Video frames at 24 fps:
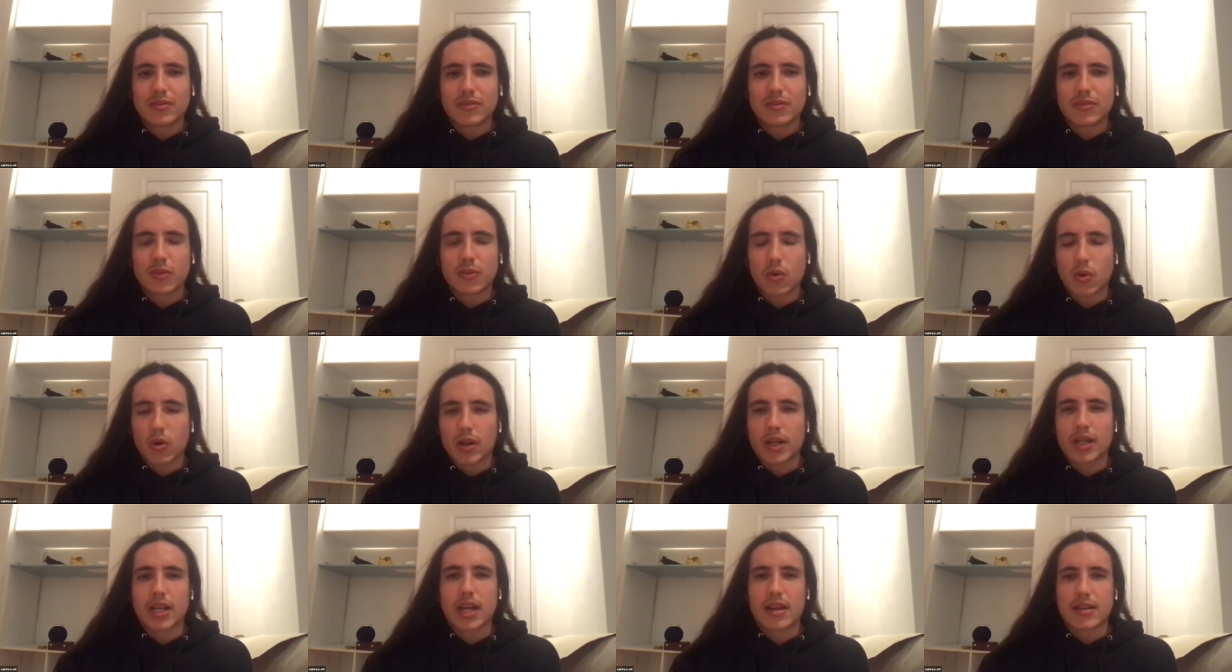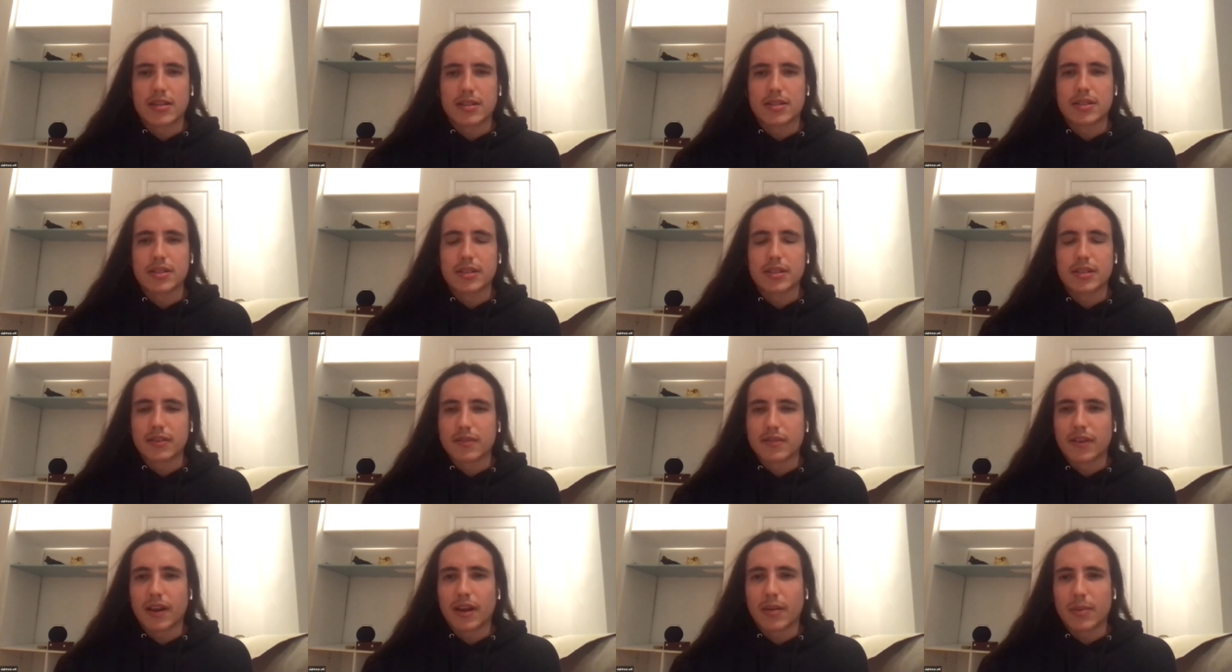for organizers in
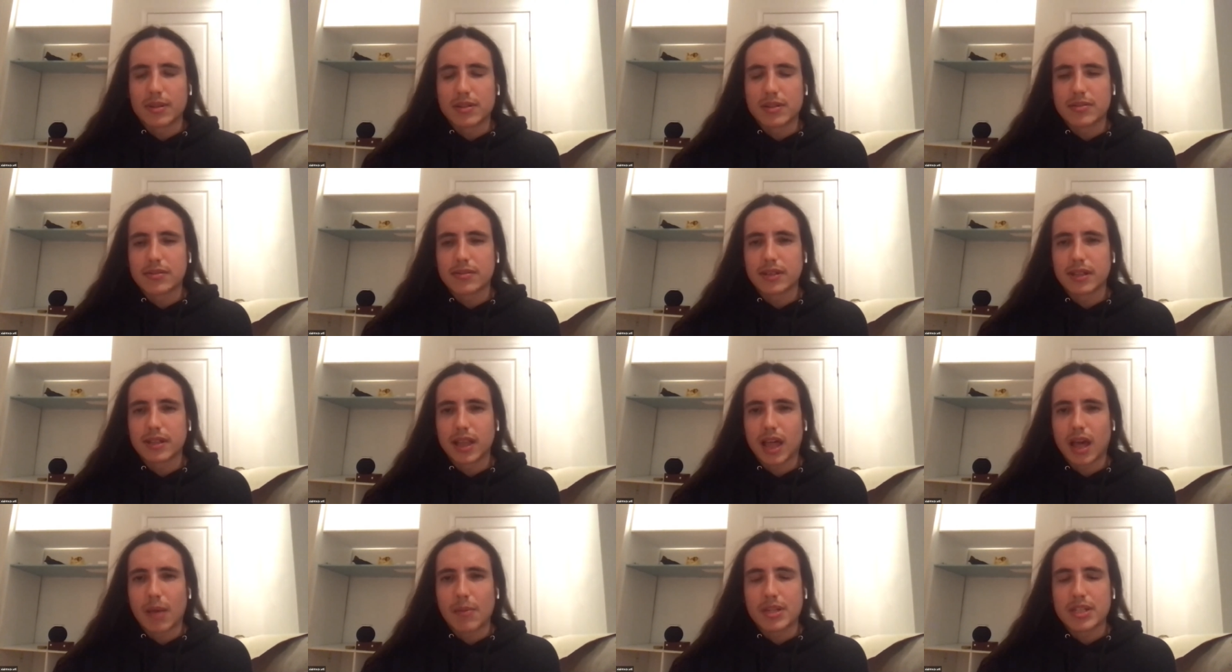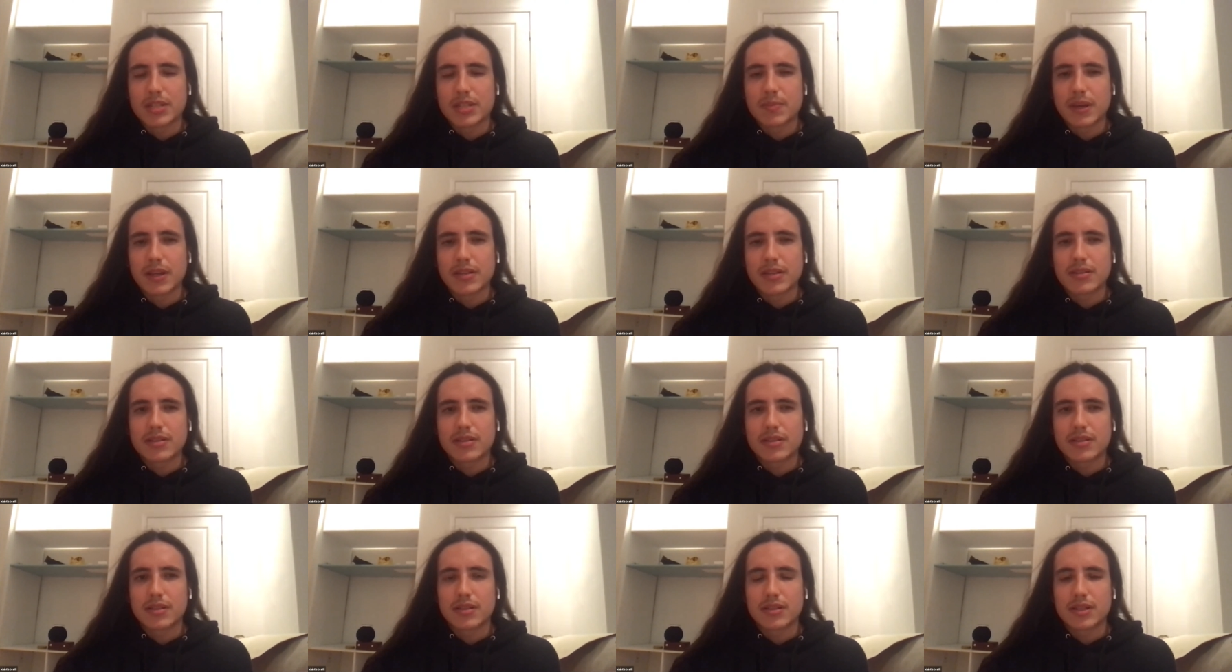the environmental and the climate
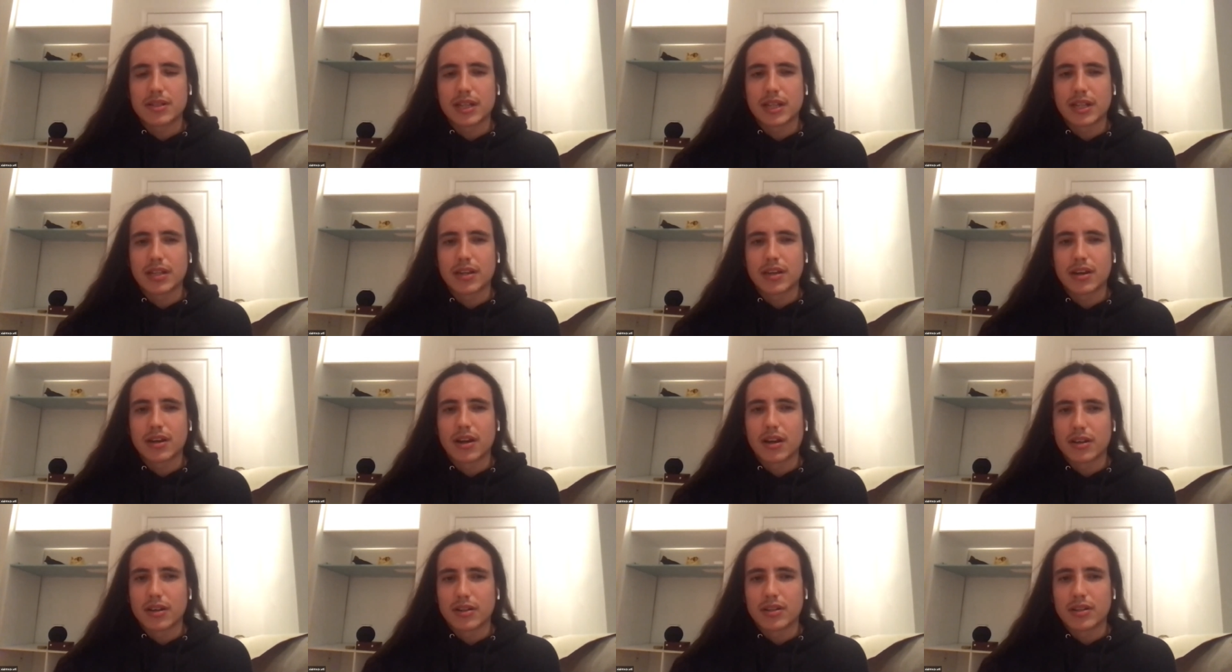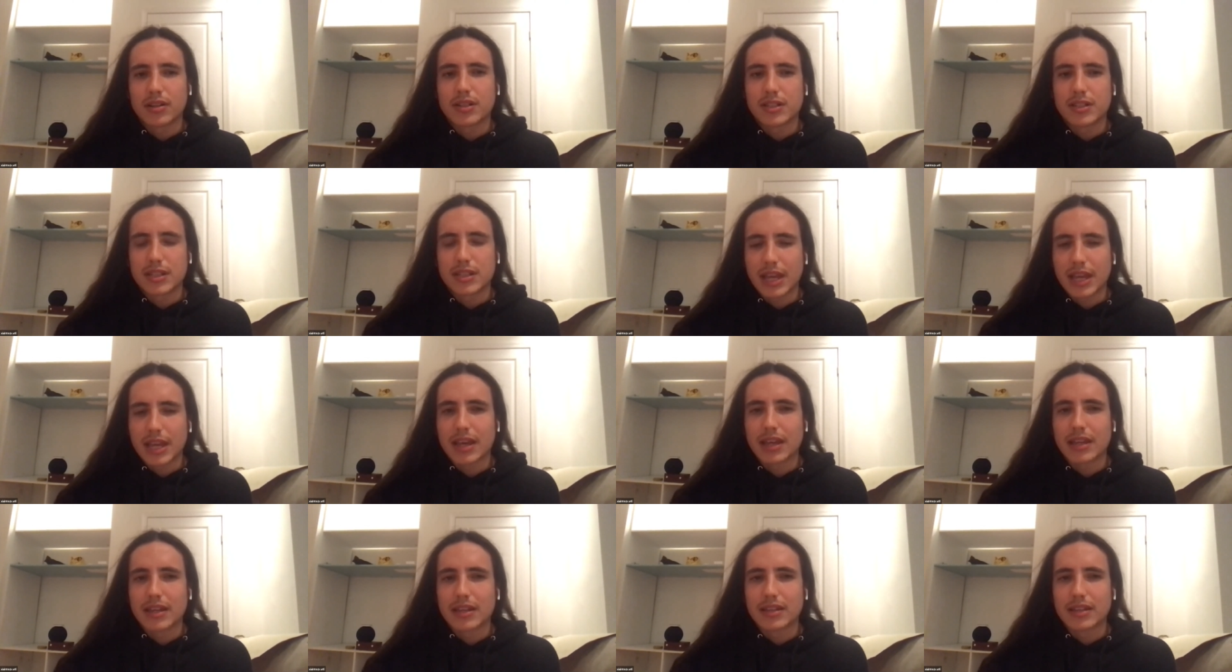space to just like
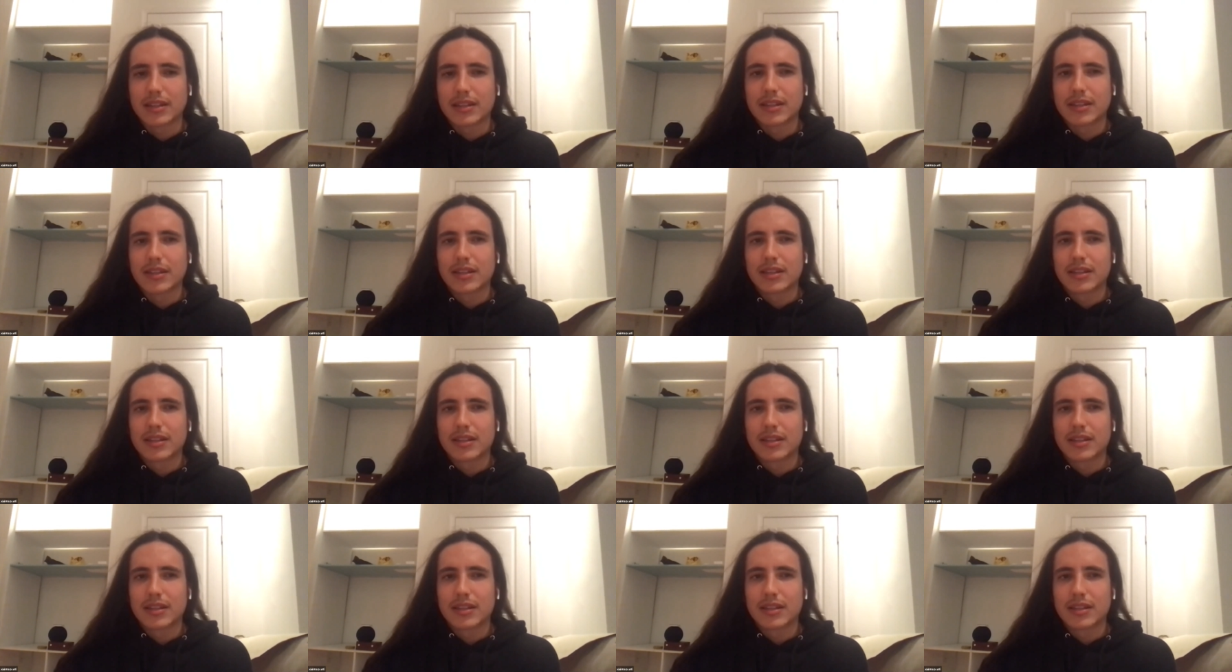understand